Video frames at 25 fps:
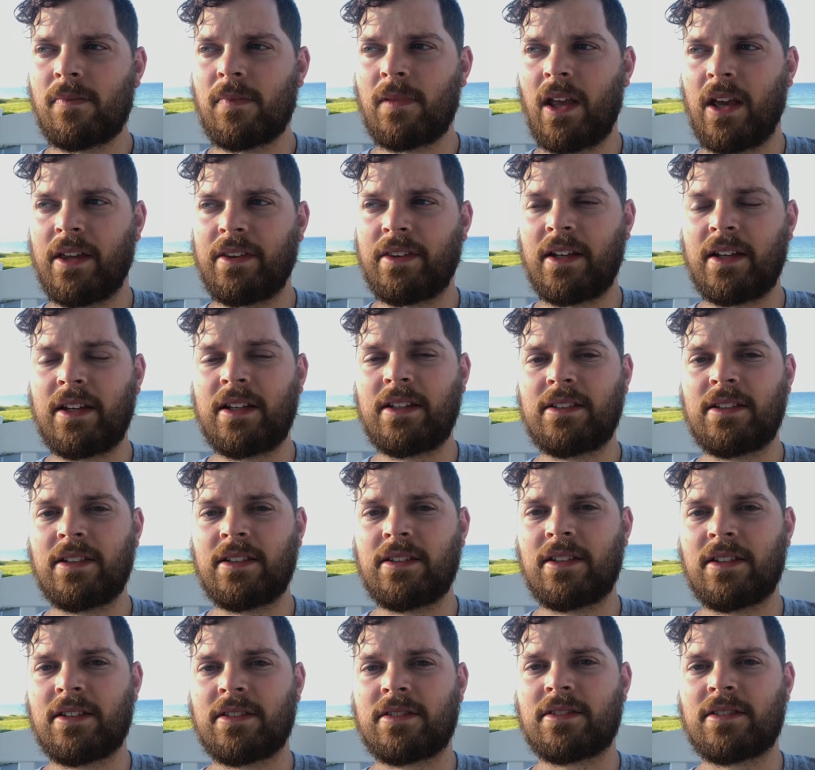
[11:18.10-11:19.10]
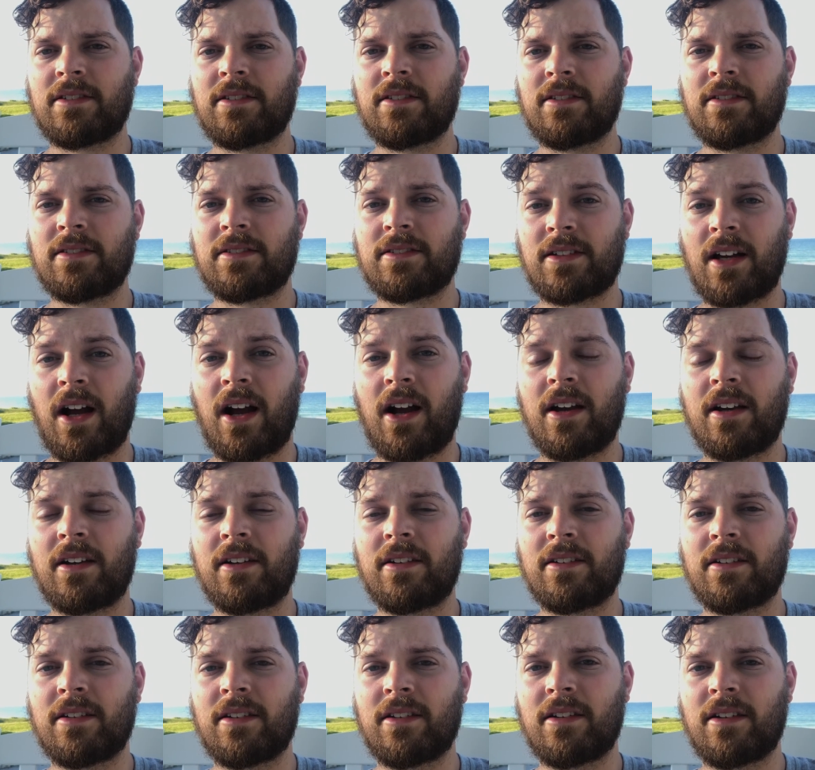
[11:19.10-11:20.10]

then he did this sign.